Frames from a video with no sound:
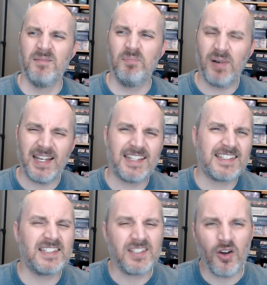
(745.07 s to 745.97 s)
But
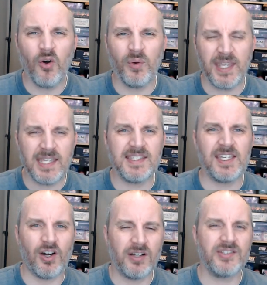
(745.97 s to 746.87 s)
it's so
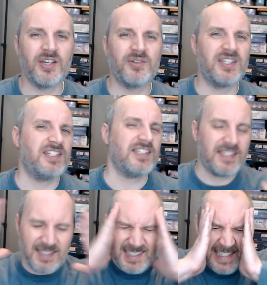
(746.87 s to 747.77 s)
easy also to
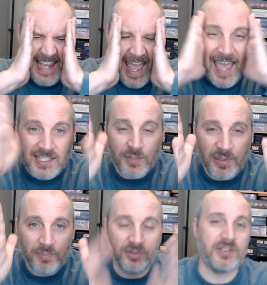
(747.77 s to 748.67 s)
just ask
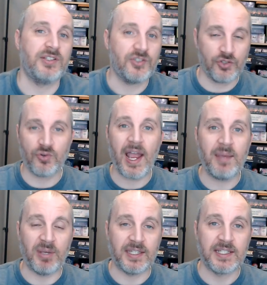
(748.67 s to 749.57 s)
people to
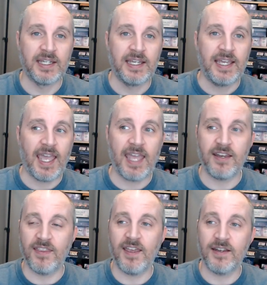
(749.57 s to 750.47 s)
describe it
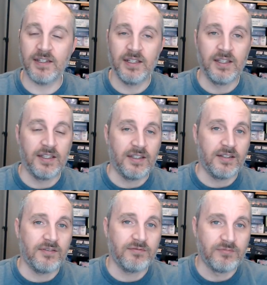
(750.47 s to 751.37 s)
and then
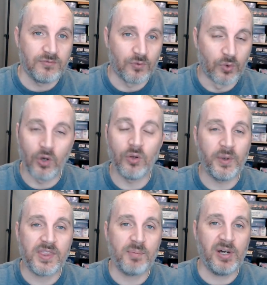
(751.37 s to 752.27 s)
roll
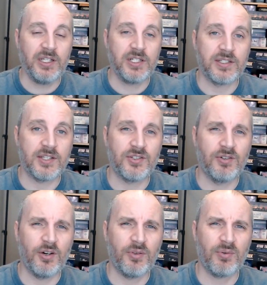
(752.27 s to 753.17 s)
with the punches as
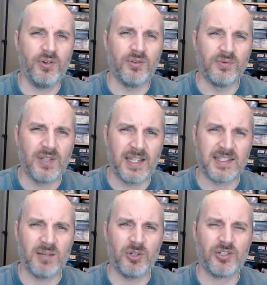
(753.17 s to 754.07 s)
you go through.
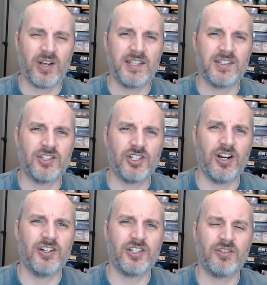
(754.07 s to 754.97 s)
And someone tries to
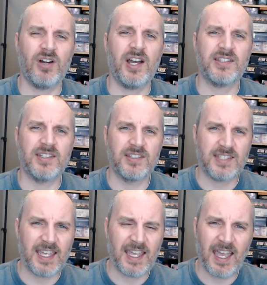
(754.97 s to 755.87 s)
charge across and
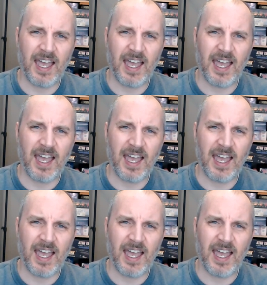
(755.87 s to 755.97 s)
say,